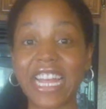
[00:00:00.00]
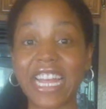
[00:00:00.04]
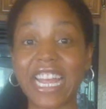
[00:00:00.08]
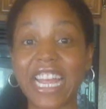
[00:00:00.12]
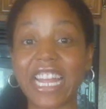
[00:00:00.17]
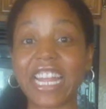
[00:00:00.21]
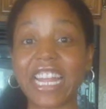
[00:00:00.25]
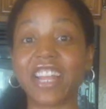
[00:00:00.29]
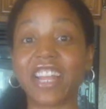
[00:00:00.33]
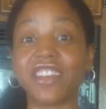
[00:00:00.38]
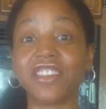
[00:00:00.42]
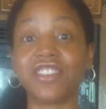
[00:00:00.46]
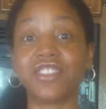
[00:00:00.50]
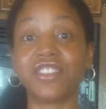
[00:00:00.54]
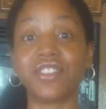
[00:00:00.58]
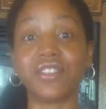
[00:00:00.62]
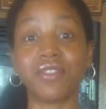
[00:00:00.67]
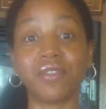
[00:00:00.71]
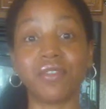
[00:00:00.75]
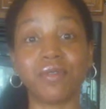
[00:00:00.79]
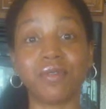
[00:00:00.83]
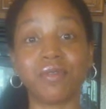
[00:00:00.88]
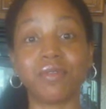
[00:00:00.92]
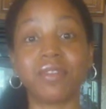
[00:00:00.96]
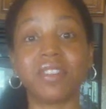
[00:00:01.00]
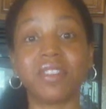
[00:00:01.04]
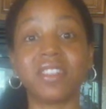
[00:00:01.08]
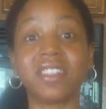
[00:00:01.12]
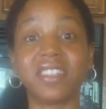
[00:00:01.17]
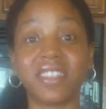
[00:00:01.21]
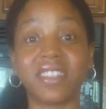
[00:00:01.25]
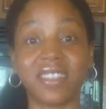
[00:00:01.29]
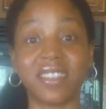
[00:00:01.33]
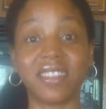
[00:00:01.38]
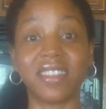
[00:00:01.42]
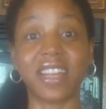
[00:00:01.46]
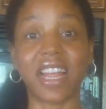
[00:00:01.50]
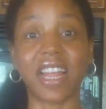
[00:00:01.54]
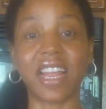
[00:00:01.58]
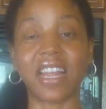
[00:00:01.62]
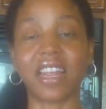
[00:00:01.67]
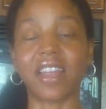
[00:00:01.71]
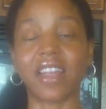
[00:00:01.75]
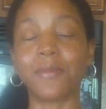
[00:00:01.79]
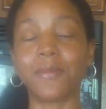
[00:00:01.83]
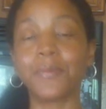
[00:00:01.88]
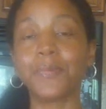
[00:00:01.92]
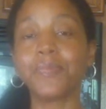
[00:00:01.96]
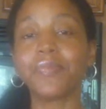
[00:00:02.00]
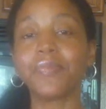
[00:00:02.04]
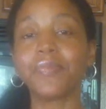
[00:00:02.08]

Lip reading: in it to sustain it.